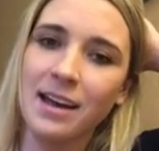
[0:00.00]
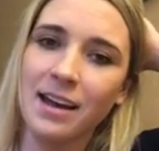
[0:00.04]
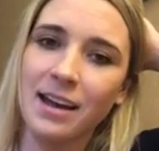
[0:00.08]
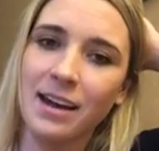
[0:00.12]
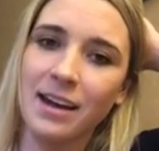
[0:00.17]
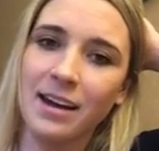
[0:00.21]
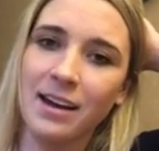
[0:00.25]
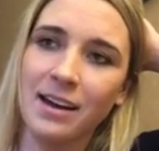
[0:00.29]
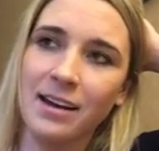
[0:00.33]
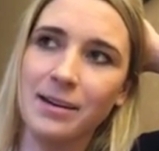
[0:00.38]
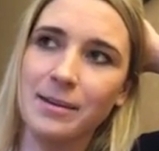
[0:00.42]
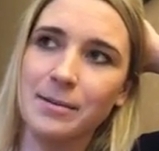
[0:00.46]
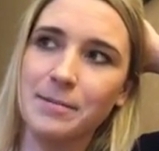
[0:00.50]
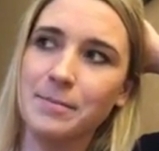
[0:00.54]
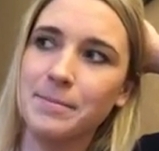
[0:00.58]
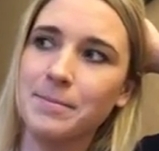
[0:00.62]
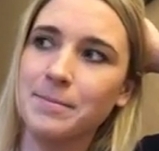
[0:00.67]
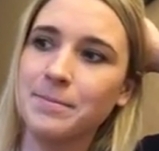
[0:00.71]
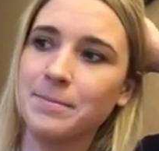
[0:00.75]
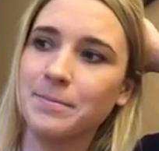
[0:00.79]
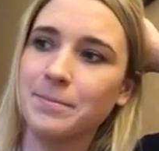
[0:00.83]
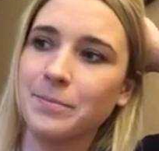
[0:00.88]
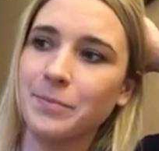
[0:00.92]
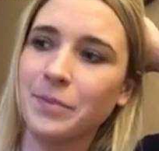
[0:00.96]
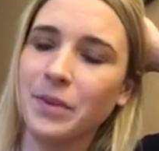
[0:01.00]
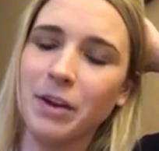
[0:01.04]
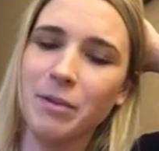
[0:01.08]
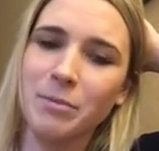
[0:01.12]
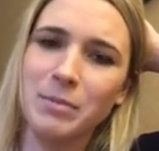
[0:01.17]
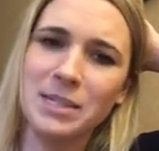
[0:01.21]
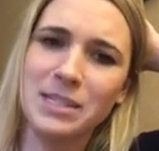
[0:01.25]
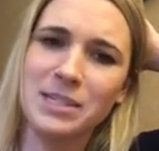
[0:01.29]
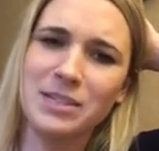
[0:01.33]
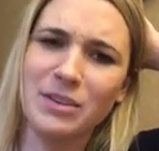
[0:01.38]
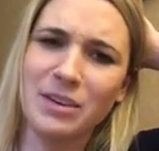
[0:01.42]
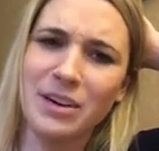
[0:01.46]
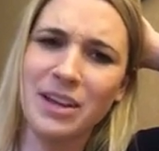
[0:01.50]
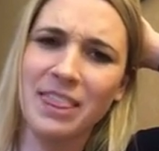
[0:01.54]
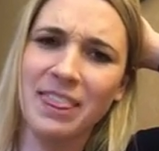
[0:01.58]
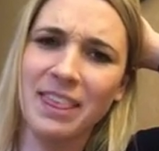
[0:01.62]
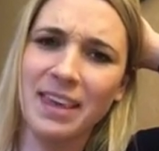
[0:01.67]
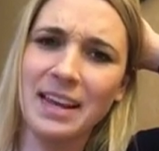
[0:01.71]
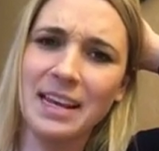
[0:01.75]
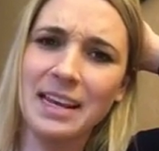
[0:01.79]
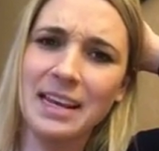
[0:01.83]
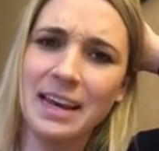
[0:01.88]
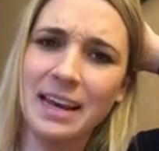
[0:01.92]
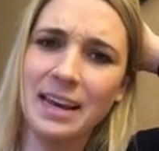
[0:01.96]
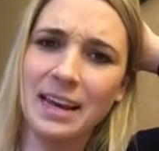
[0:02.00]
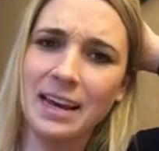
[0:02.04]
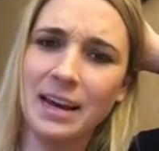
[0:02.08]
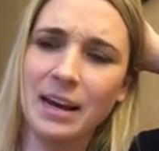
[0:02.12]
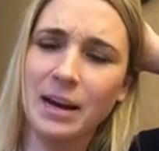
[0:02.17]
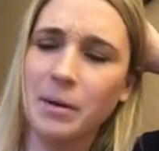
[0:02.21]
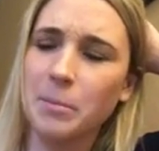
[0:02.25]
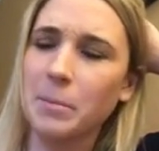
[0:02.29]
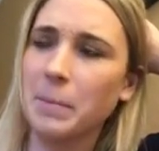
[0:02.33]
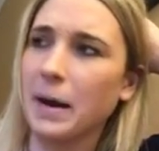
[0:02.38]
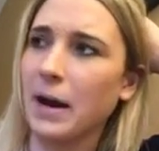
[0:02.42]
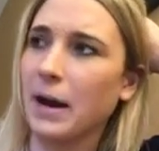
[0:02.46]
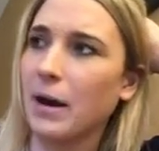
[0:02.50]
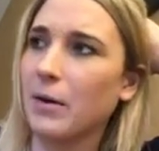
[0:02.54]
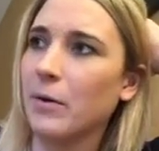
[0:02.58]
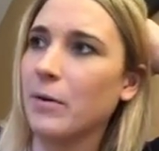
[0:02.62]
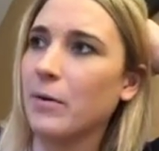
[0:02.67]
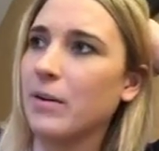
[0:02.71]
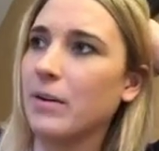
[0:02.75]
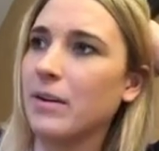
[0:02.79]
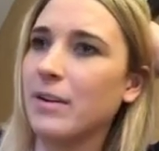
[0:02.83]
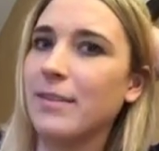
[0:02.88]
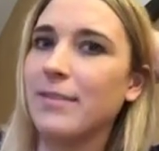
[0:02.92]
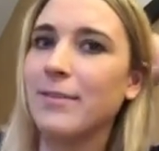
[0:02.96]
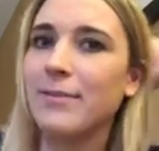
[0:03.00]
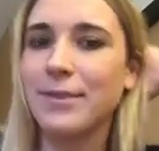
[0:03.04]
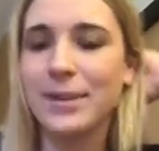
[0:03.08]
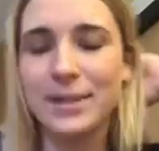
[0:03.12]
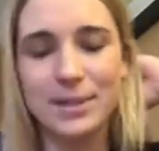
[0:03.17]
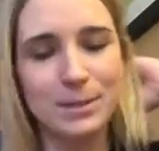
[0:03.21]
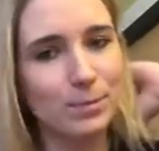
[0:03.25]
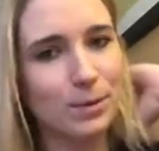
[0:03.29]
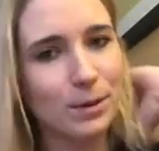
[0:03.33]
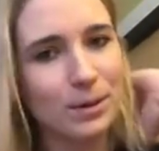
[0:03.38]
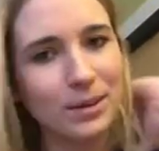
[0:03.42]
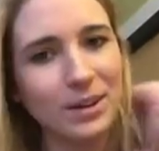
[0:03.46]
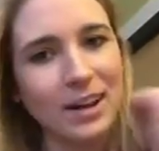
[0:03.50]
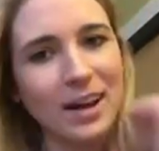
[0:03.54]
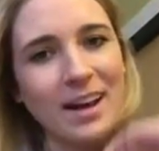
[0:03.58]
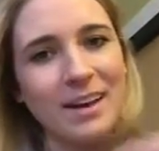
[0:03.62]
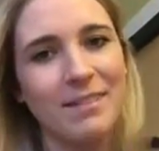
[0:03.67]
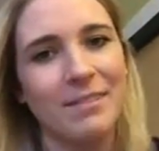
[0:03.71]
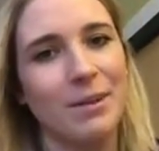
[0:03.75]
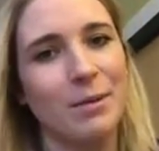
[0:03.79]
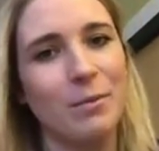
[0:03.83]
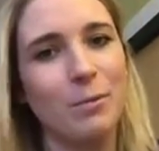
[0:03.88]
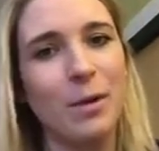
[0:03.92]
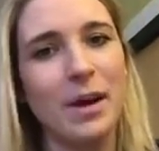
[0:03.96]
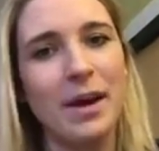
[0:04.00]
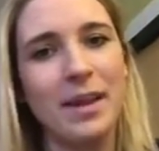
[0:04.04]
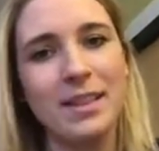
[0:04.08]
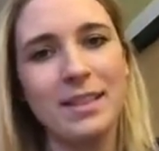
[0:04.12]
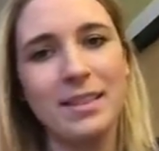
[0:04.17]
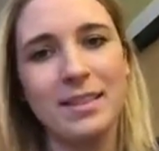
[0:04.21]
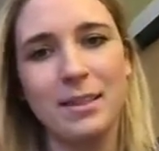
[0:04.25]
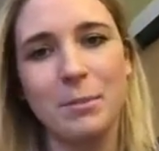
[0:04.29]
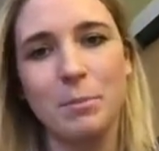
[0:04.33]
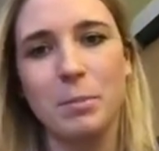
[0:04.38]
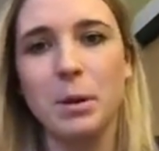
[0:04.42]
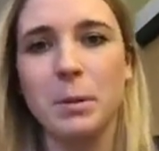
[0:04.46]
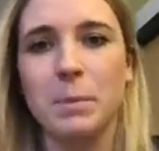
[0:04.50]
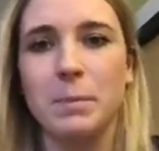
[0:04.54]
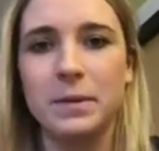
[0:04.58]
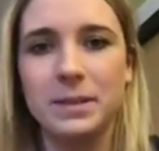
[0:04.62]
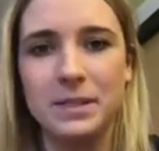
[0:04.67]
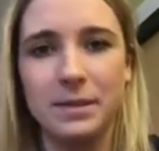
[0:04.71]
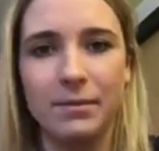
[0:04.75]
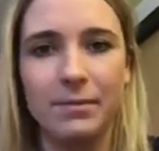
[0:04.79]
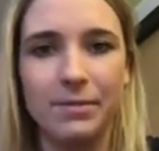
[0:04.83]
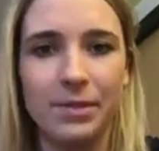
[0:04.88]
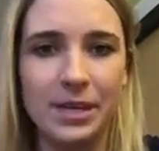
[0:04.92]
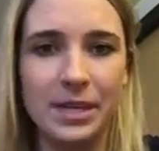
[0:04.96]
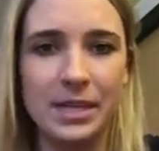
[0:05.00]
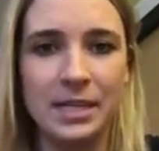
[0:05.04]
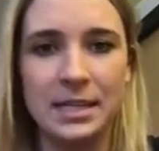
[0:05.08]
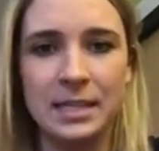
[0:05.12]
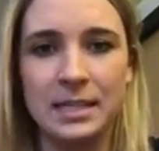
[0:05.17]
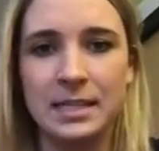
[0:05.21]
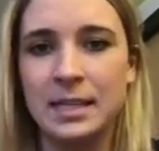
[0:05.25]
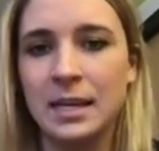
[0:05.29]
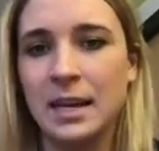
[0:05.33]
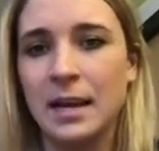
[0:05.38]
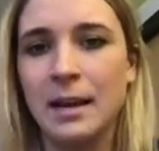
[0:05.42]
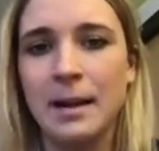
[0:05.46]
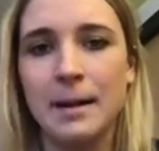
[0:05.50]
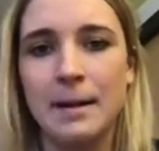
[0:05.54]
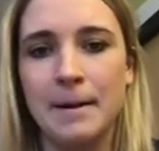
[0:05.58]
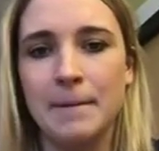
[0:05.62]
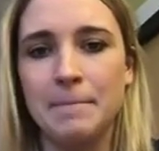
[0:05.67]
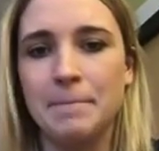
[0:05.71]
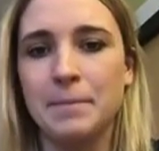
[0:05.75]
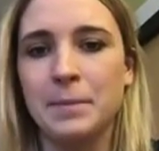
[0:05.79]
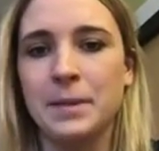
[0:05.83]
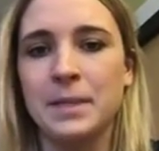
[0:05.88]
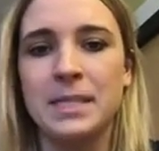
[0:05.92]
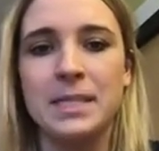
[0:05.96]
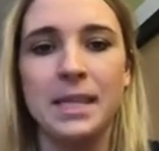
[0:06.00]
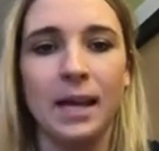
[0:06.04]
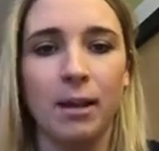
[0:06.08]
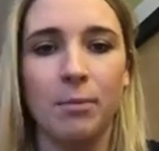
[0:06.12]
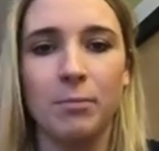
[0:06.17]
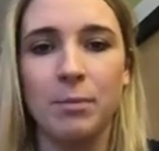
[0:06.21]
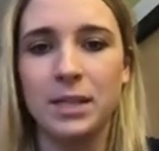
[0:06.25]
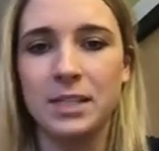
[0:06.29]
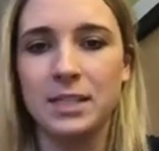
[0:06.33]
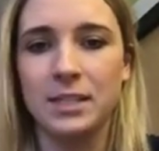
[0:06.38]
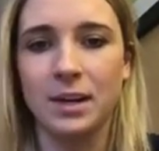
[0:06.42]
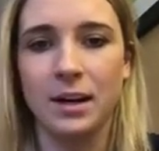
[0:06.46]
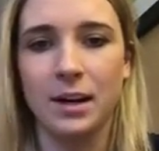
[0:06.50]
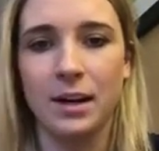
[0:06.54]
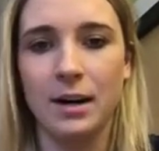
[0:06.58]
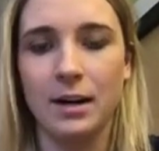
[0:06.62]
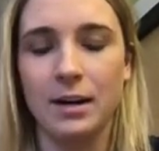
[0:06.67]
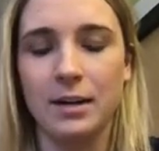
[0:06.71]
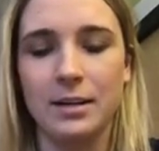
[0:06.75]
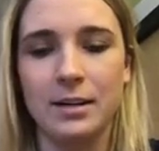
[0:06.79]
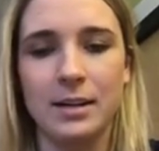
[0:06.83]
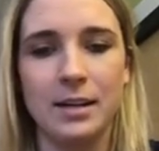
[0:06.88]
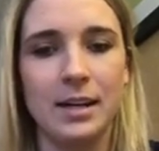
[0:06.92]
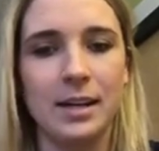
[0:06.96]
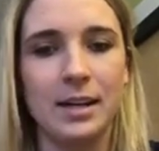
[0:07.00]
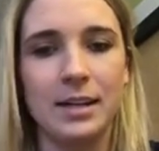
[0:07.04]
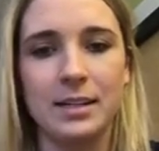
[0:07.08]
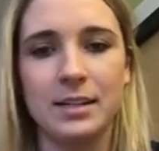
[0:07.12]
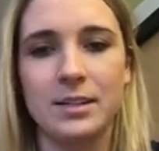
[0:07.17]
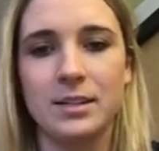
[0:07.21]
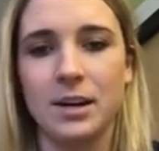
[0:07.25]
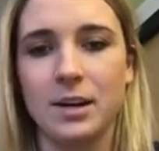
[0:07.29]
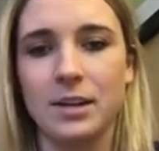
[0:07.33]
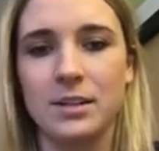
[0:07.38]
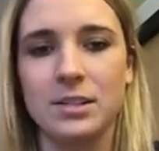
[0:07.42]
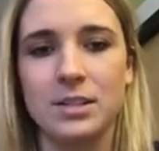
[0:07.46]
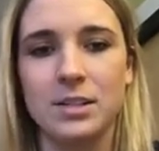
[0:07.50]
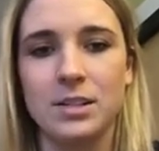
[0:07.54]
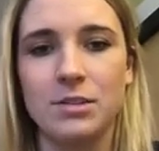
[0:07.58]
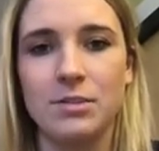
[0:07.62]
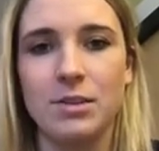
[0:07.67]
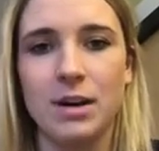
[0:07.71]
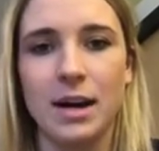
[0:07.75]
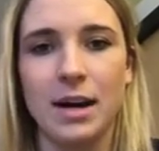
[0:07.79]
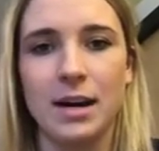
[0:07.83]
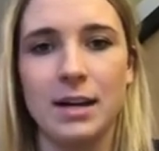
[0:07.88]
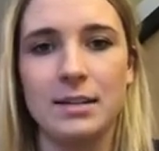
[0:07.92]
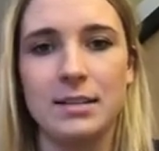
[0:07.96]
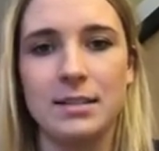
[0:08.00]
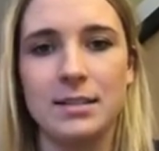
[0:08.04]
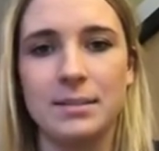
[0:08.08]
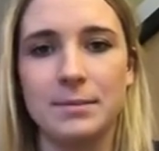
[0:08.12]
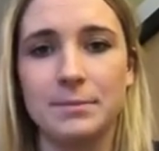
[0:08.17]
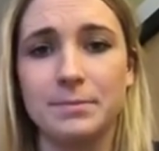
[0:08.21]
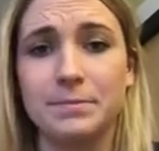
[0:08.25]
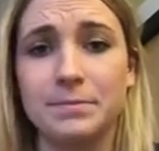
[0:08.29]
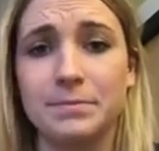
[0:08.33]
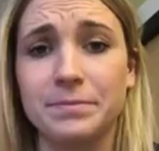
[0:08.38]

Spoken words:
I've been sort of thinking about Facebook Live and what the purpose of these segments are, and getting to talk to you guys.